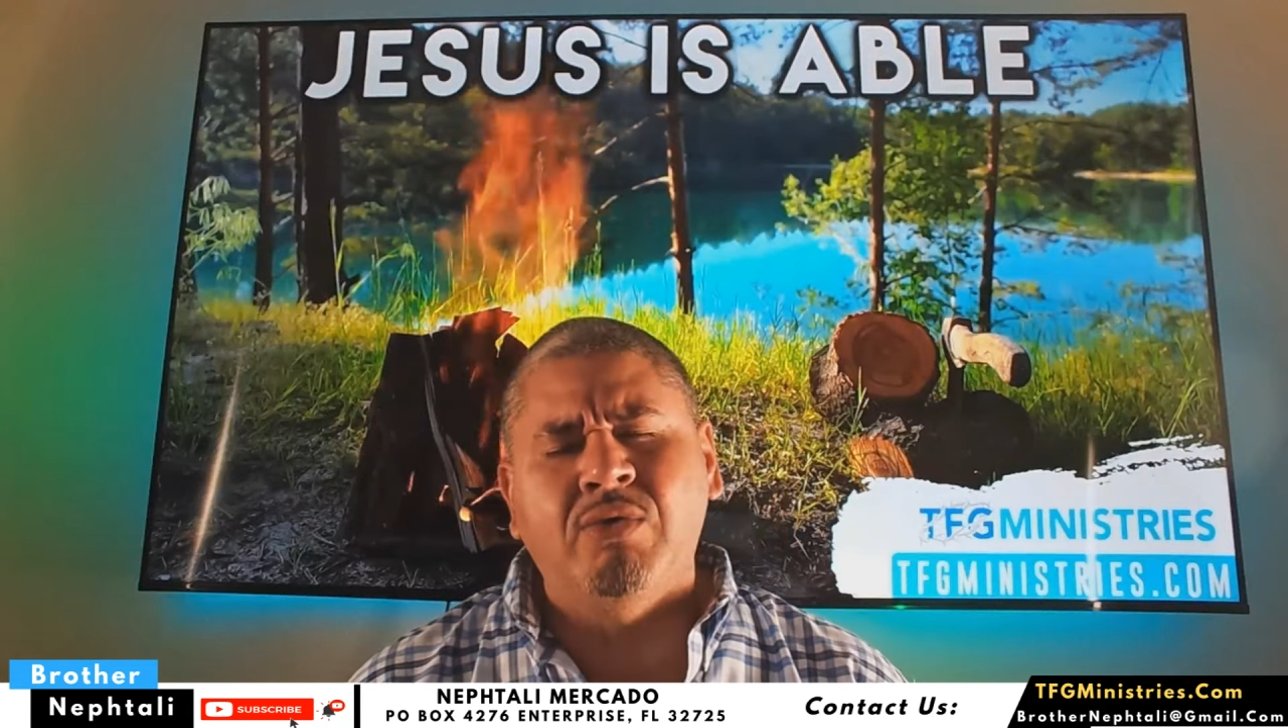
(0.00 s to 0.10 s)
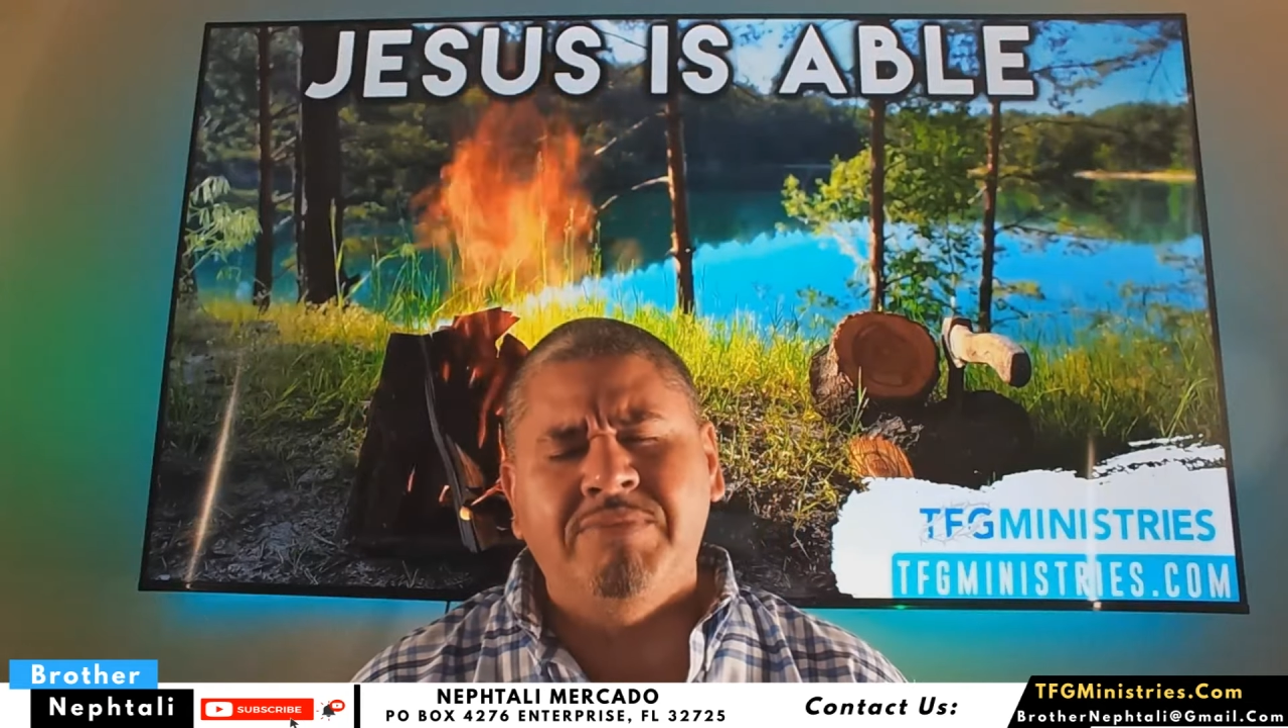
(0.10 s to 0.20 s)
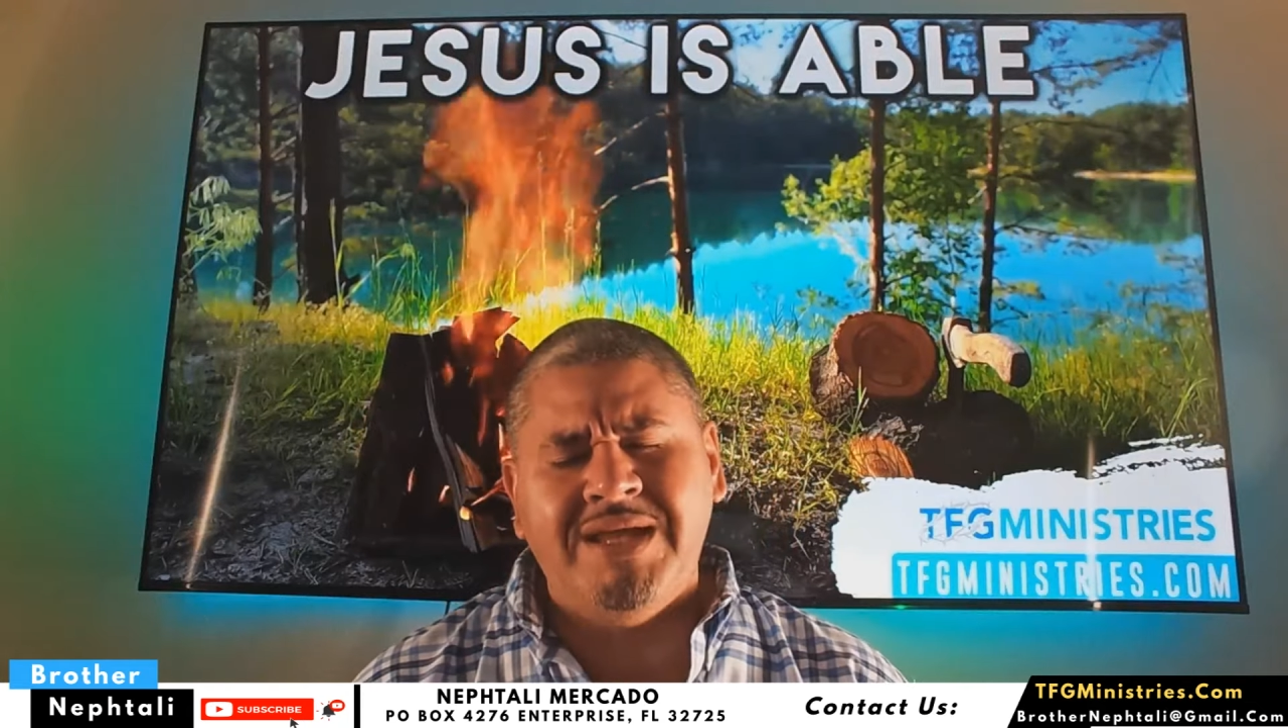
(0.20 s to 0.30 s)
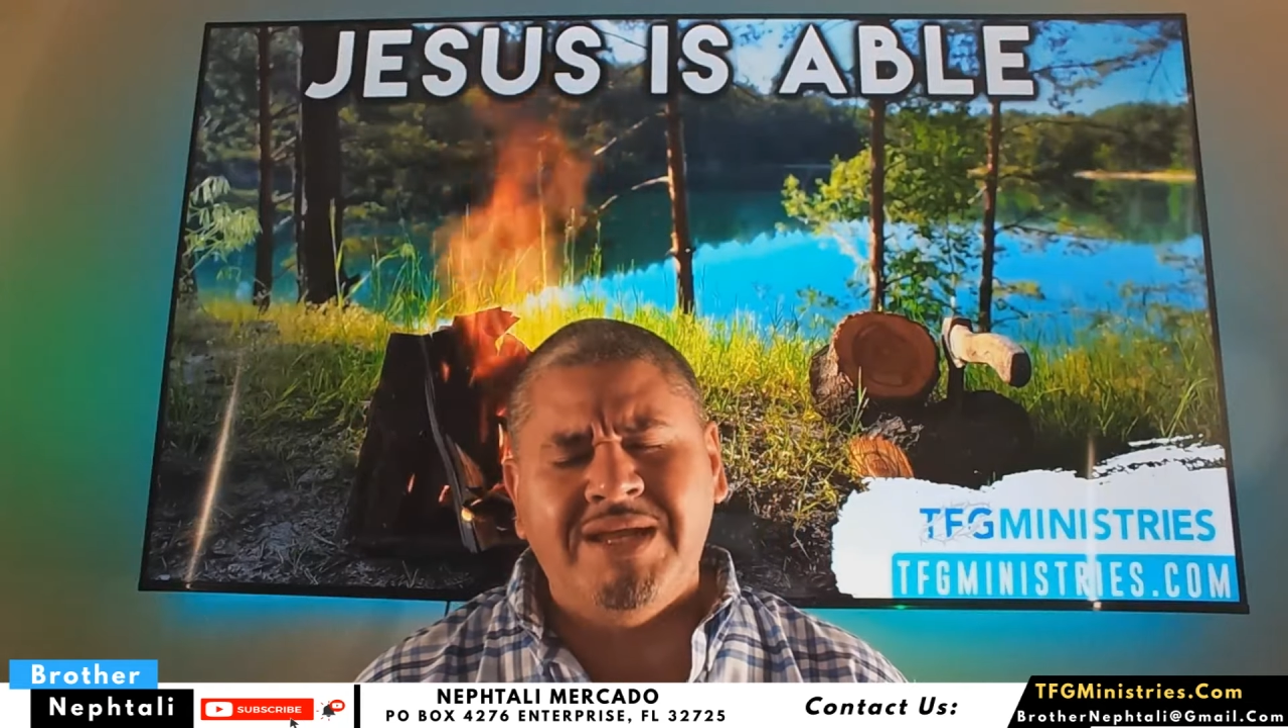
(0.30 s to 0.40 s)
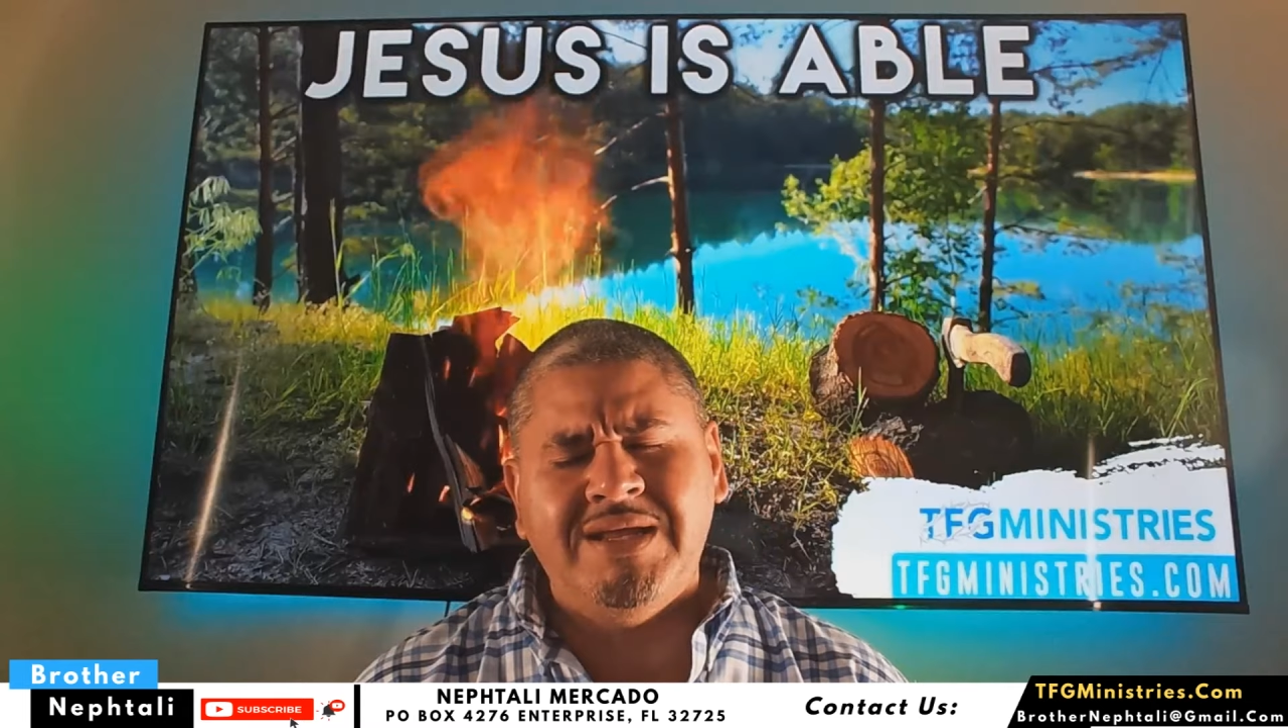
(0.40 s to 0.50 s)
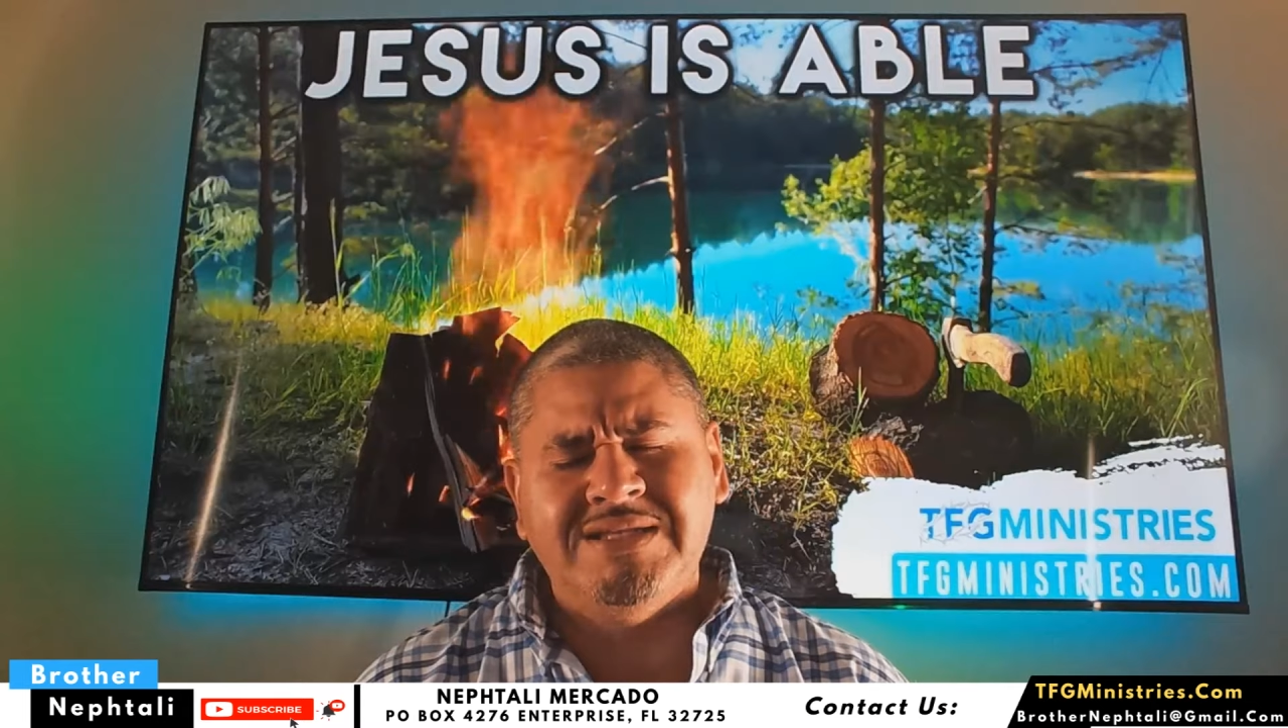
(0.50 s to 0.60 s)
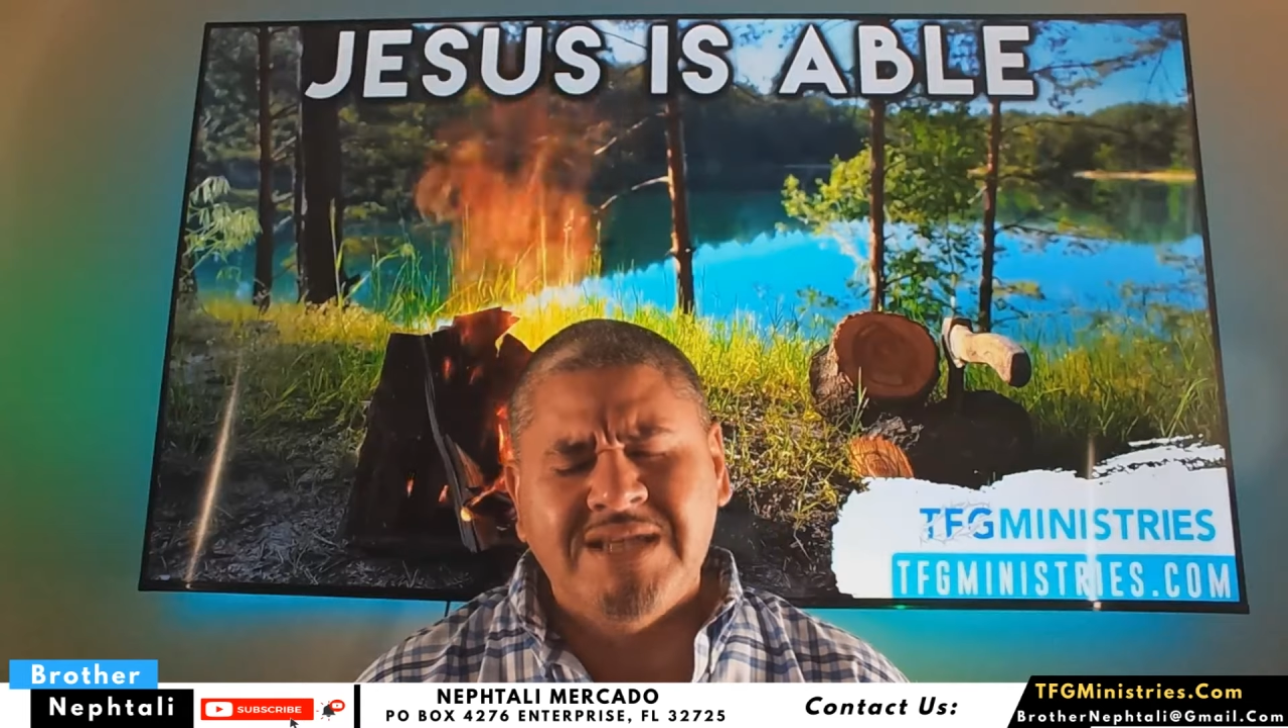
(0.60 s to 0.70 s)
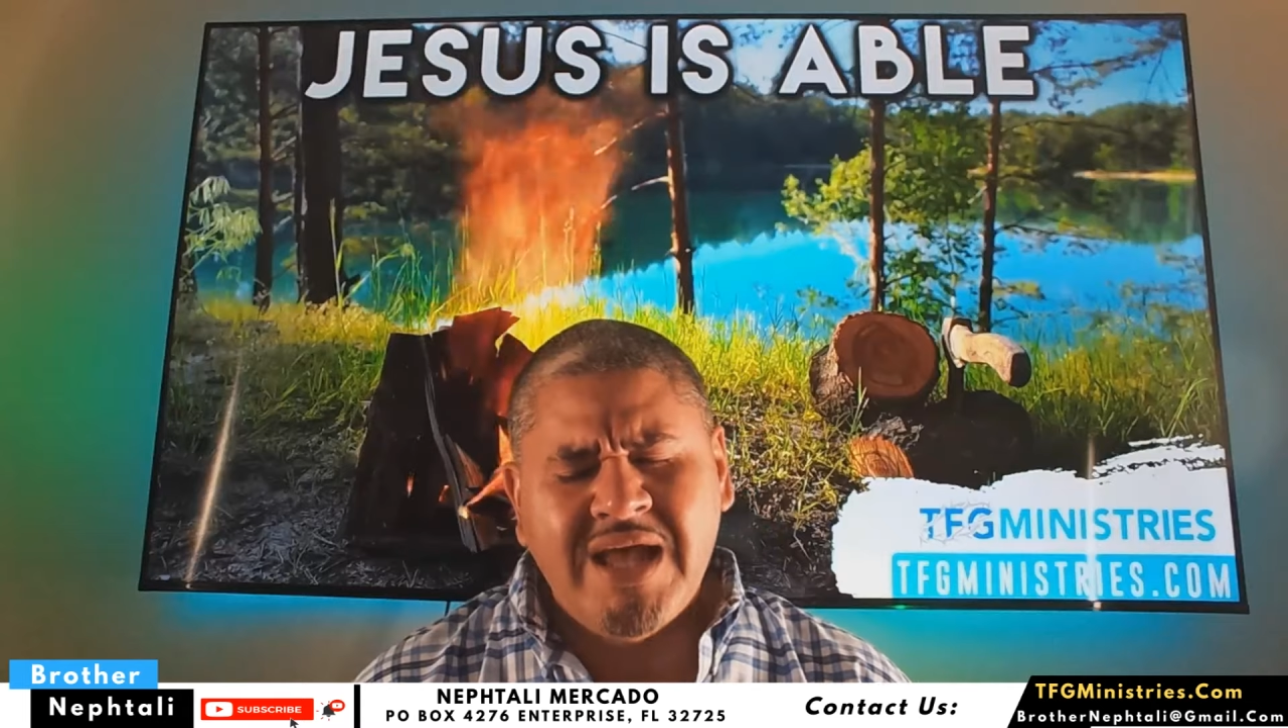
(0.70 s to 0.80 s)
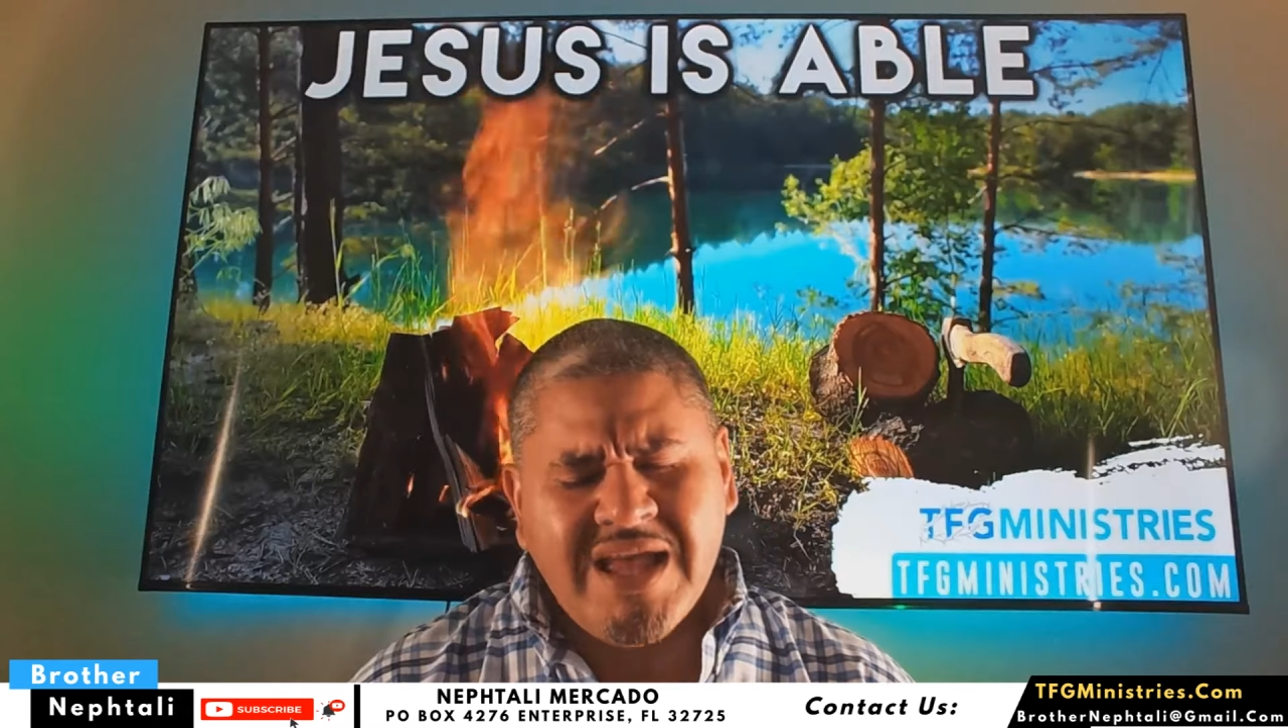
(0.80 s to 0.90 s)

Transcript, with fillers: obedience.